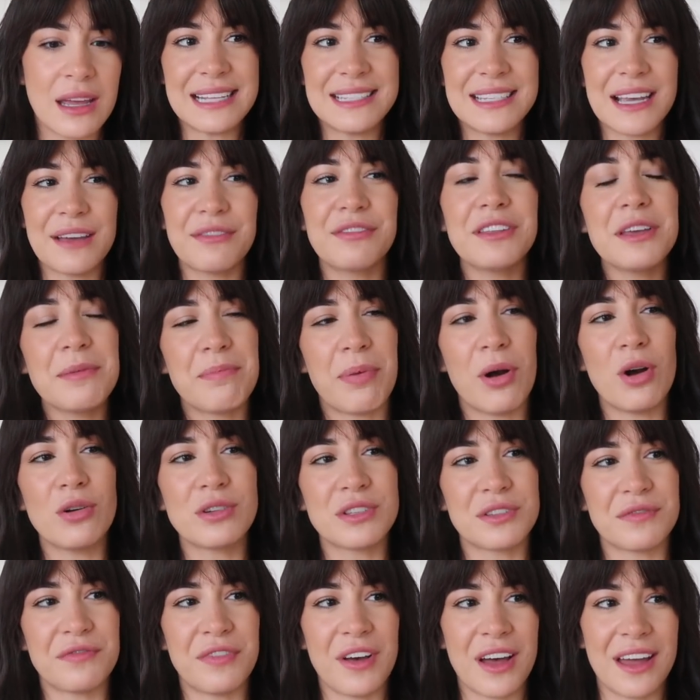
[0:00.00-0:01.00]
It definitely
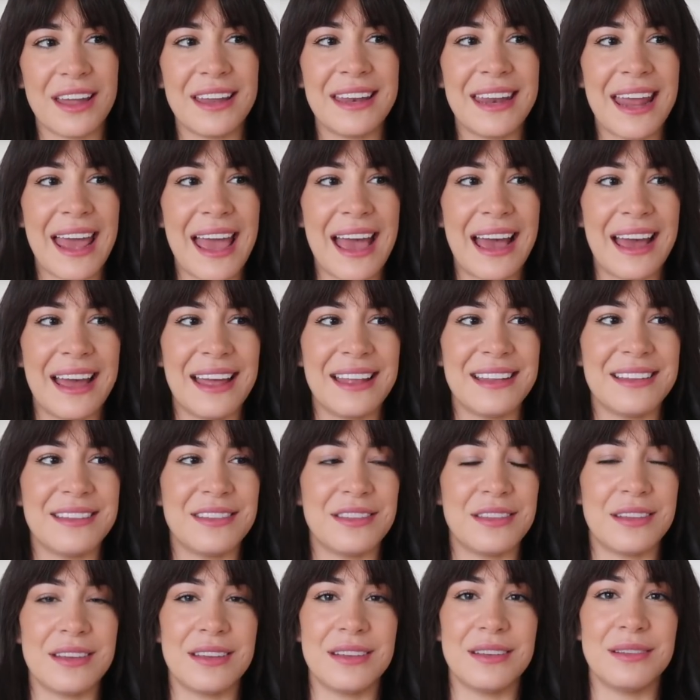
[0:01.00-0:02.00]
pokes fun at
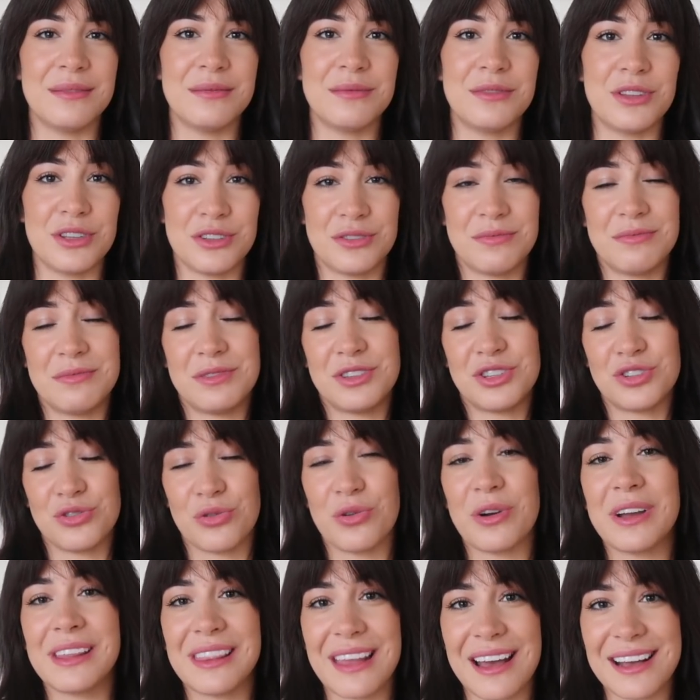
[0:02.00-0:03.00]
the
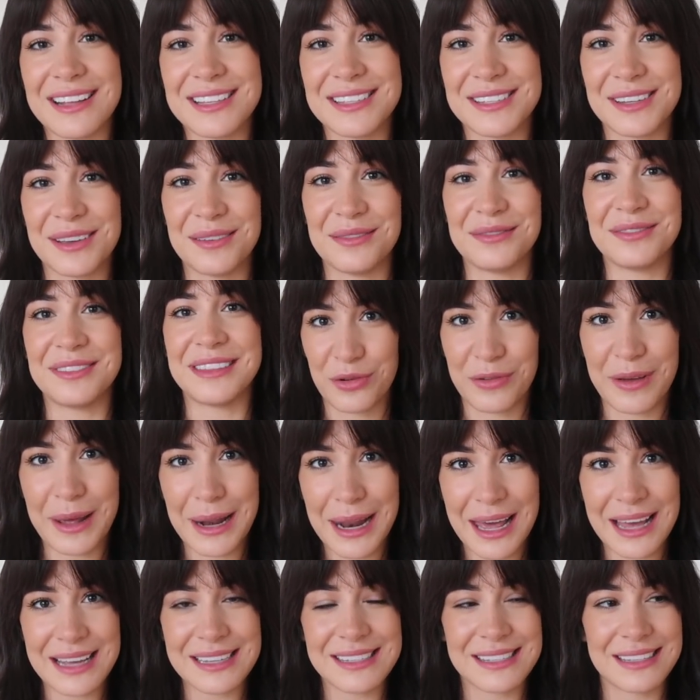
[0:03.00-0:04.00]
storylines of
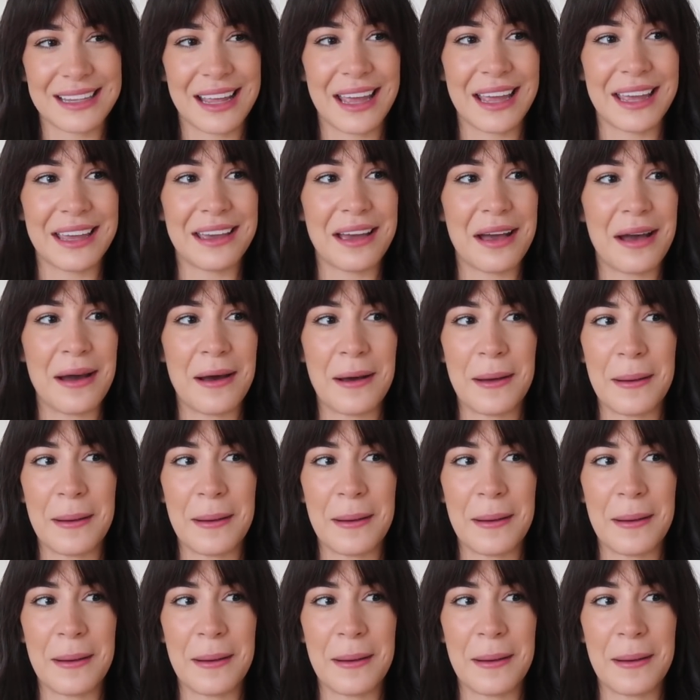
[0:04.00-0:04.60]
novelas, like